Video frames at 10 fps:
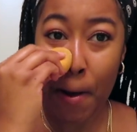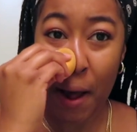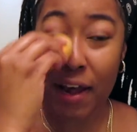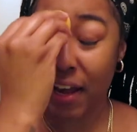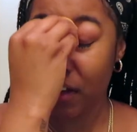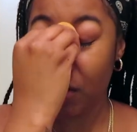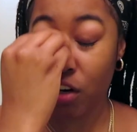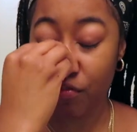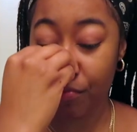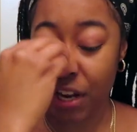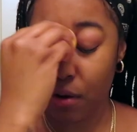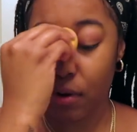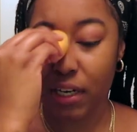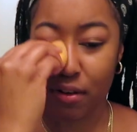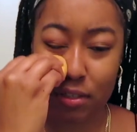I hated her from day
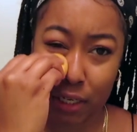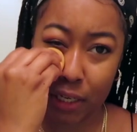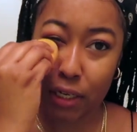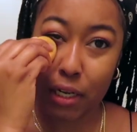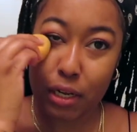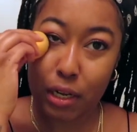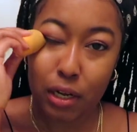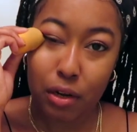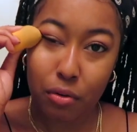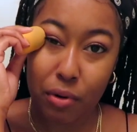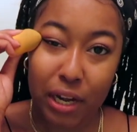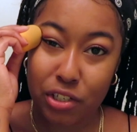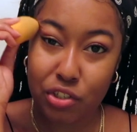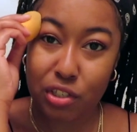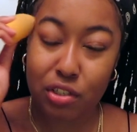one. I was like, why
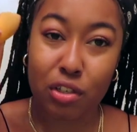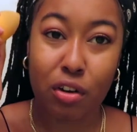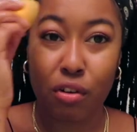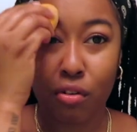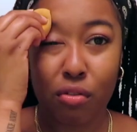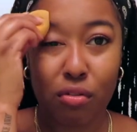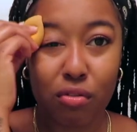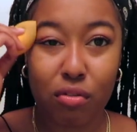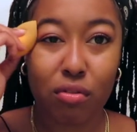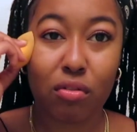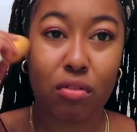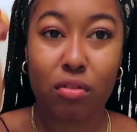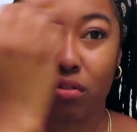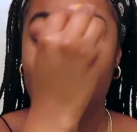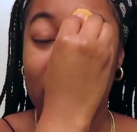is she so
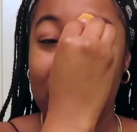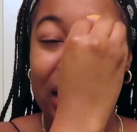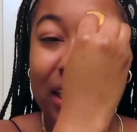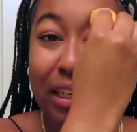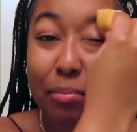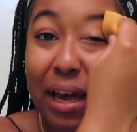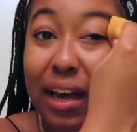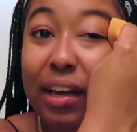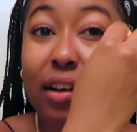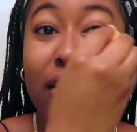needy and bag?